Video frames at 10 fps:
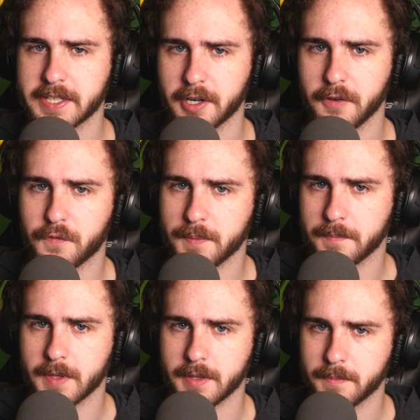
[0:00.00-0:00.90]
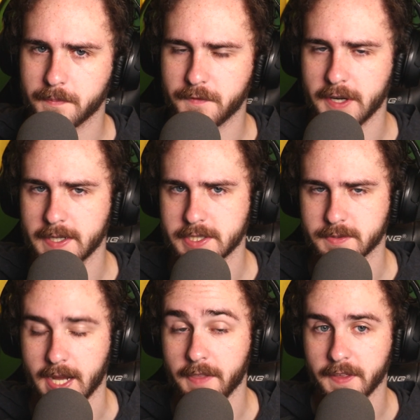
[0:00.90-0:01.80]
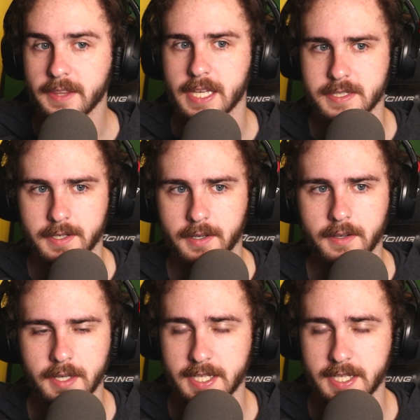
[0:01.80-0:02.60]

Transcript: girl from the fairy tree. I think that's her.